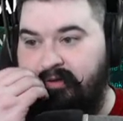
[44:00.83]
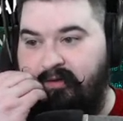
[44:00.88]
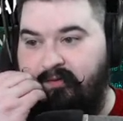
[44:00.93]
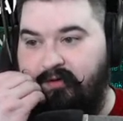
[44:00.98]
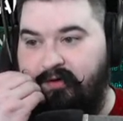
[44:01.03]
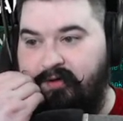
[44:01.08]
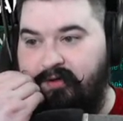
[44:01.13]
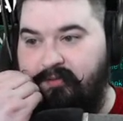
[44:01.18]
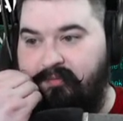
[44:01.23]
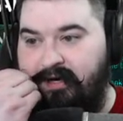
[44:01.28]
I
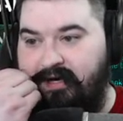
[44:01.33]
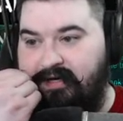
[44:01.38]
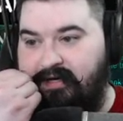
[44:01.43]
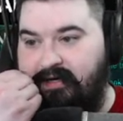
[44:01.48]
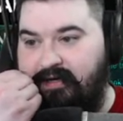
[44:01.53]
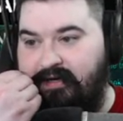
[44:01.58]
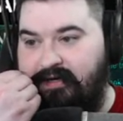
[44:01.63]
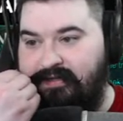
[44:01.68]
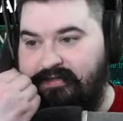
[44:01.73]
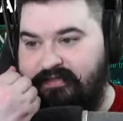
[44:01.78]
want to do
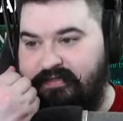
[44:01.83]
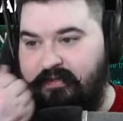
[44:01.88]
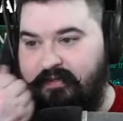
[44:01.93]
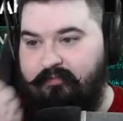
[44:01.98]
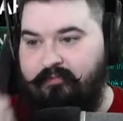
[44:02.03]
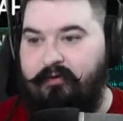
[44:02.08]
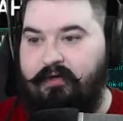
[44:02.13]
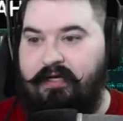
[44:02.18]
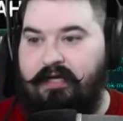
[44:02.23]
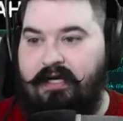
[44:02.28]
Brackenhide at some
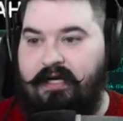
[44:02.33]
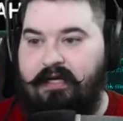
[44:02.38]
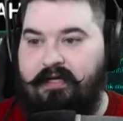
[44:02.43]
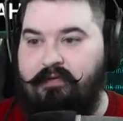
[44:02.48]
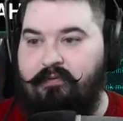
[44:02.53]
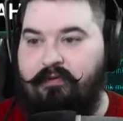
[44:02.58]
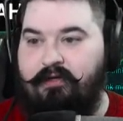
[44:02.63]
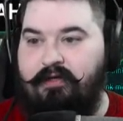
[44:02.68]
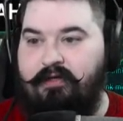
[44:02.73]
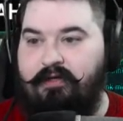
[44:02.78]
point. I
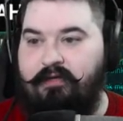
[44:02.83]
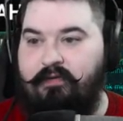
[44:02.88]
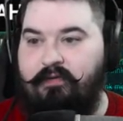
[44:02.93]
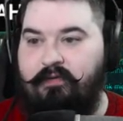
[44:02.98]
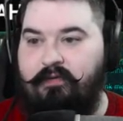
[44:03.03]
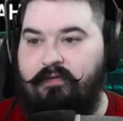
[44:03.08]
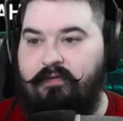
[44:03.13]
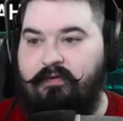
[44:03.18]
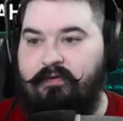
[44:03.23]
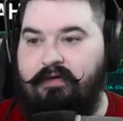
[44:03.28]
do want to
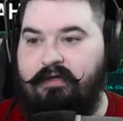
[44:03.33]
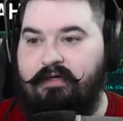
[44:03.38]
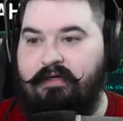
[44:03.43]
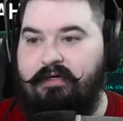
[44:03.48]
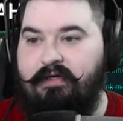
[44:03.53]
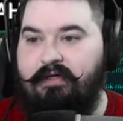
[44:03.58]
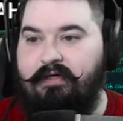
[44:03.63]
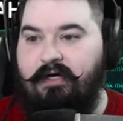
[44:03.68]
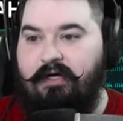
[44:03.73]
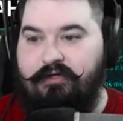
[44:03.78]
do
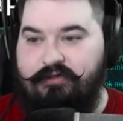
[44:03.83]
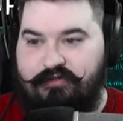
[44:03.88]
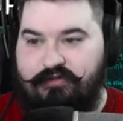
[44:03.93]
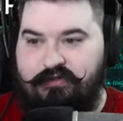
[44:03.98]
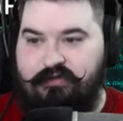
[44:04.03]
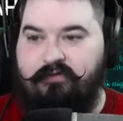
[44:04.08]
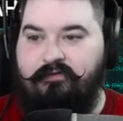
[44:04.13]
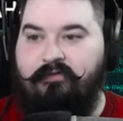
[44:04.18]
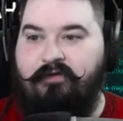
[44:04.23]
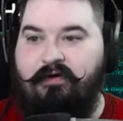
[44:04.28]

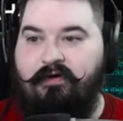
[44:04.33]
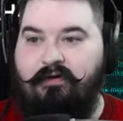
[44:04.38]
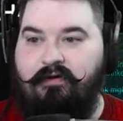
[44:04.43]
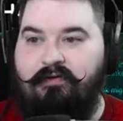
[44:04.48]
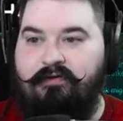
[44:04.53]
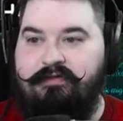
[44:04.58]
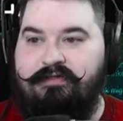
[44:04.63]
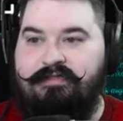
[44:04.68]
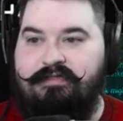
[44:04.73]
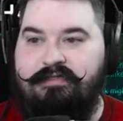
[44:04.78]
Azure
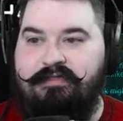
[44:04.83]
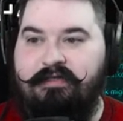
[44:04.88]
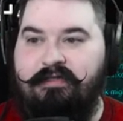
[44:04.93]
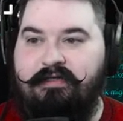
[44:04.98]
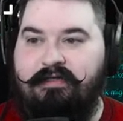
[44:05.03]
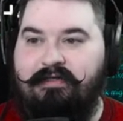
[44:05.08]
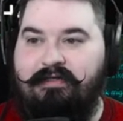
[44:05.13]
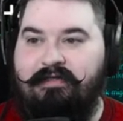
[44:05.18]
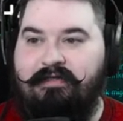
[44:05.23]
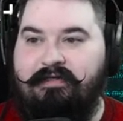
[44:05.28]
Vault.
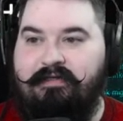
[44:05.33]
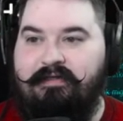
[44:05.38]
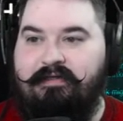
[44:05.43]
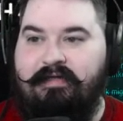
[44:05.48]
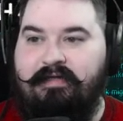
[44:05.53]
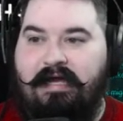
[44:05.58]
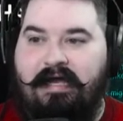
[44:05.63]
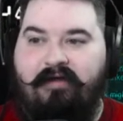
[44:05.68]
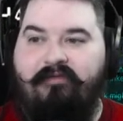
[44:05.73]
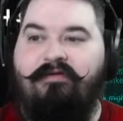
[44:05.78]

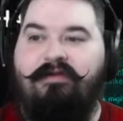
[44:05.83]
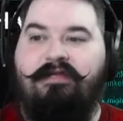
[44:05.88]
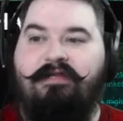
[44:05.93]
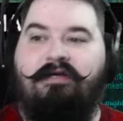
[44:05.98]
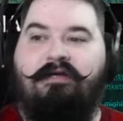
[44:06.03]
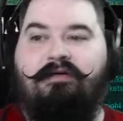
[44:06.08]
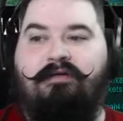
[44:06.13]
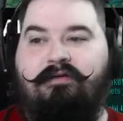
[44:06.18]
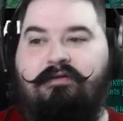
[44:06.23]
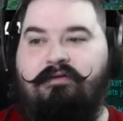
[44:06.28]
I haven't
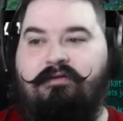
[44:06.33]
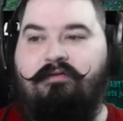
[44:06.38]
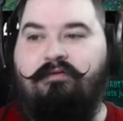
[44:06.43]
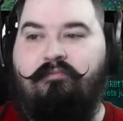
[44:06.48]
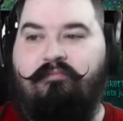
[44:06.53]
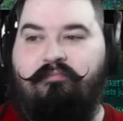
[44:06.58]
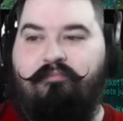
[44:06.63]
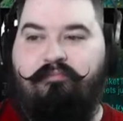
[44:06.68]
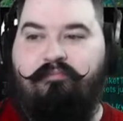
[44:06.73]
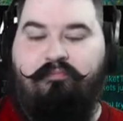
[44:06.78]

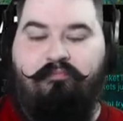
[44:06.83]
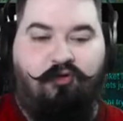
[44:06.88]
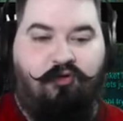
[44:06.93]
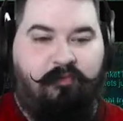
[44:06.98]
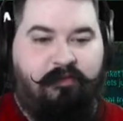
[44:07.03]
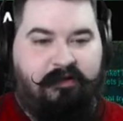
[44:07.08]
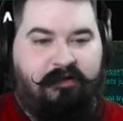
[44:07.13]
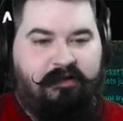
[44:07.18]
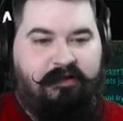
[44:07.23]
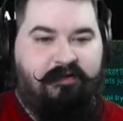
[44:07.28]
done
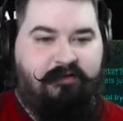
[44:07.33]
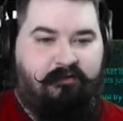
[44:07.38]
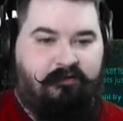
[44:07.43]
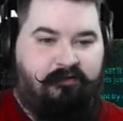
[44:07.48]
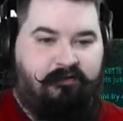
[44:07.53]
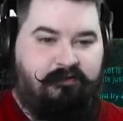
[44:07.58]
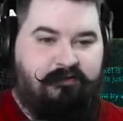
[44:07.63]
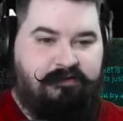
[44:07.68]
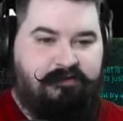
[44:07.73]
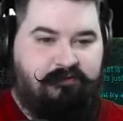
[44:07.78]
Ruby
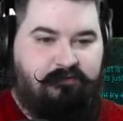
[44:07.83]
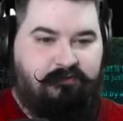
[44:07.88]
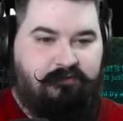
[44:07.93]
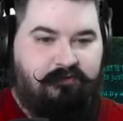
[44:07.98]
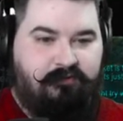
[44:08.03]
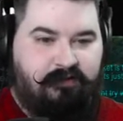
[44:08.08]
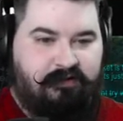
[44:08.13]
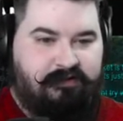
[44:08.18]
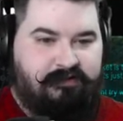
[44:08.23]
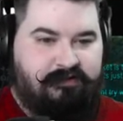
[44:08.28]
either, so we'll
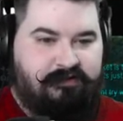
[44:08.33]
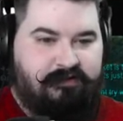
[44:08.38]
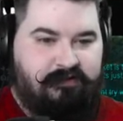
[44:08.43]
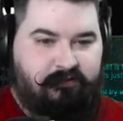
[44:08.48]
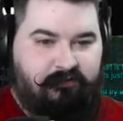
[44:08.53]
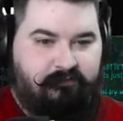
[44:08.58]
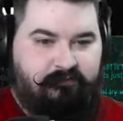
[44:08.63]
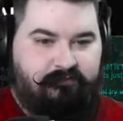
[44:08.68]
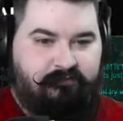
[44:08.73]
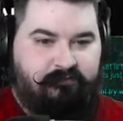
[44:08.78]
do this
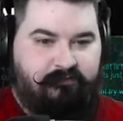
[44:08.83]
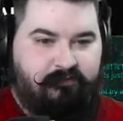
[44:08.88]
too.